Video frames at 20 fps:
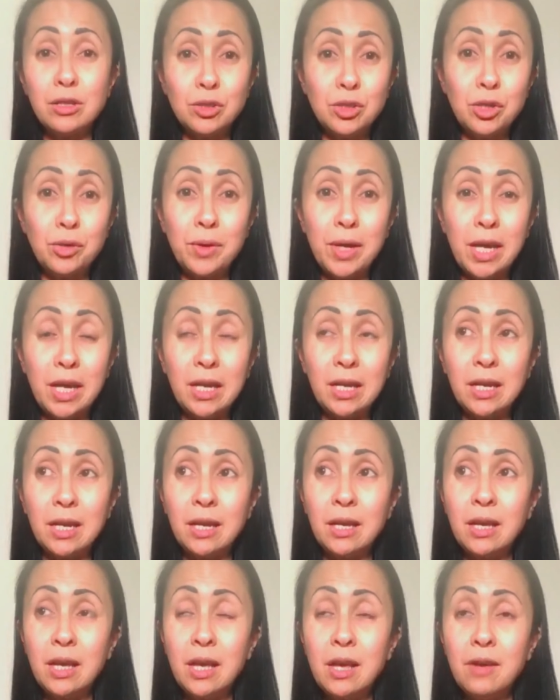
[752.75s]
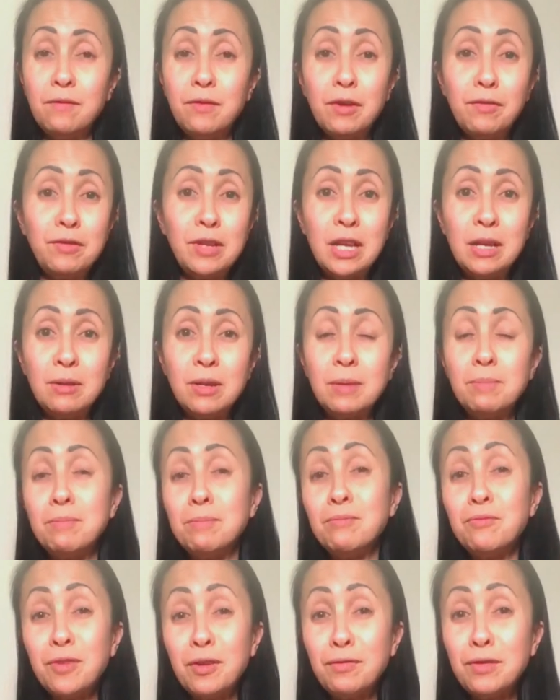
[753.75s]
doing 15
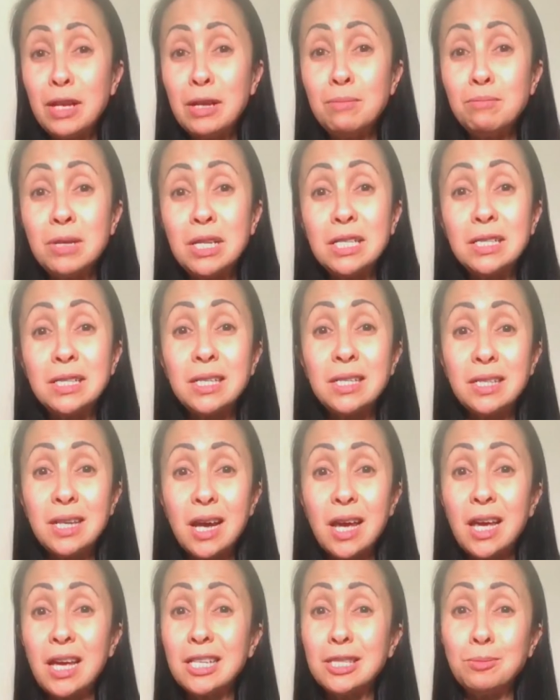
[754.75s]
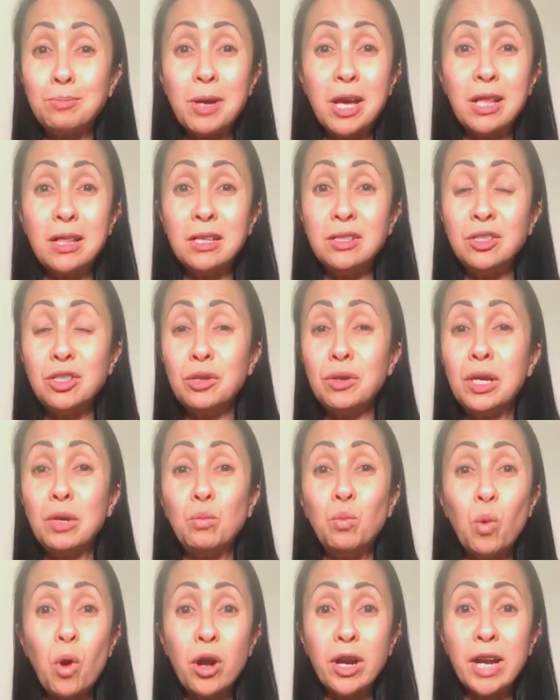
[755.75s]
minutes a day is better than
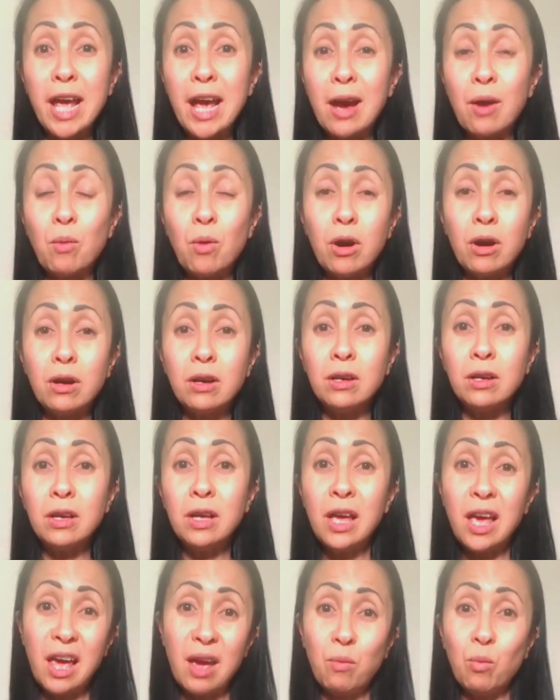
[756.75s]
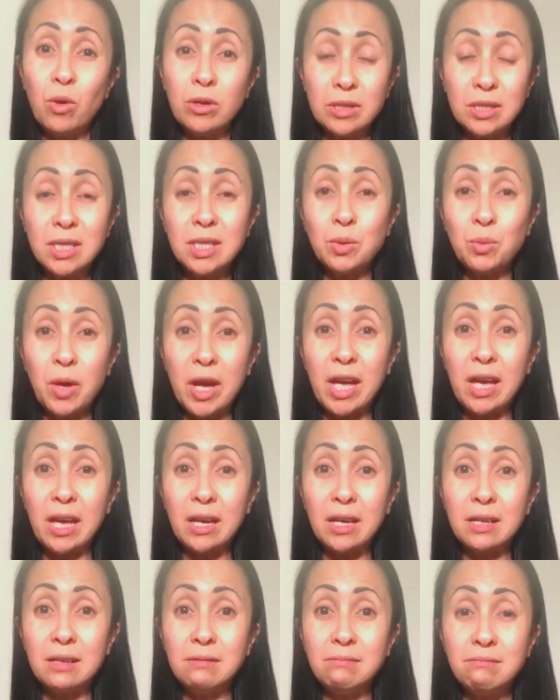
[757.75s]
doing 1 hour once a
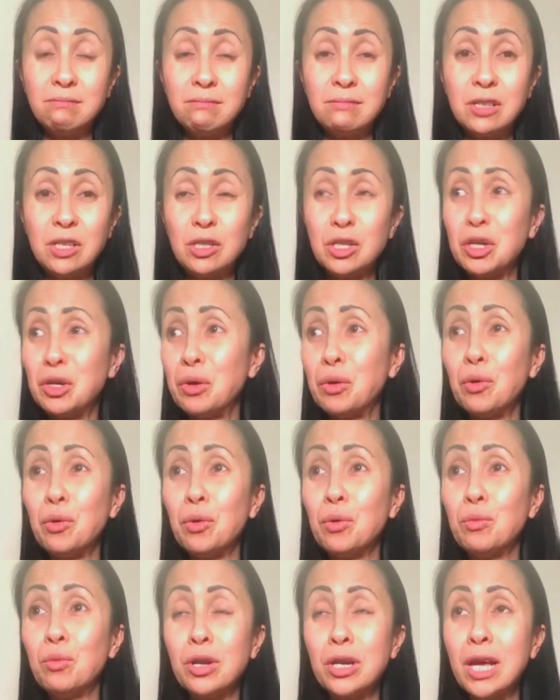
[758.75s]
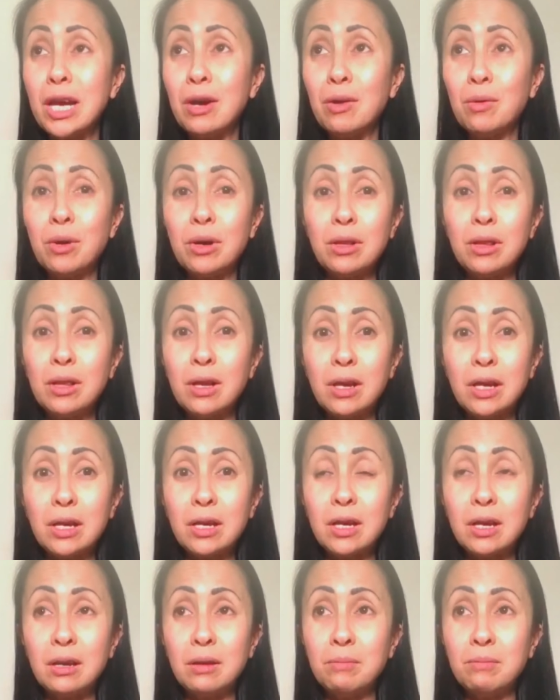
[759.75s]
week, you know, or 1 hour
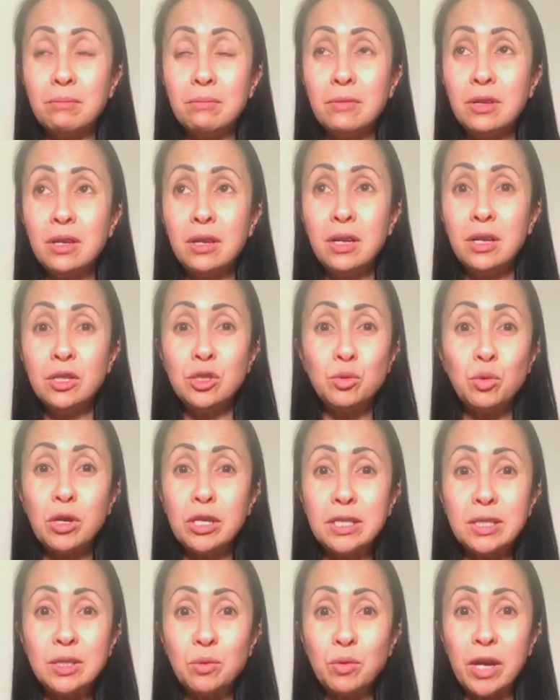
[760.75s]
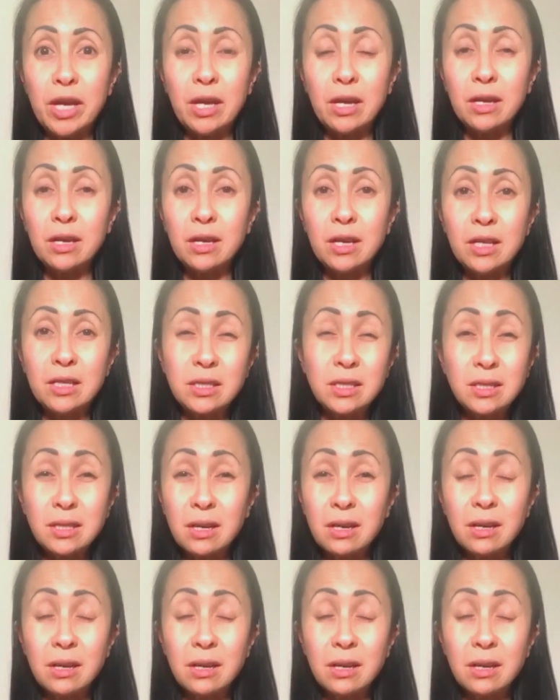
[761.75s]
like twice a week. It's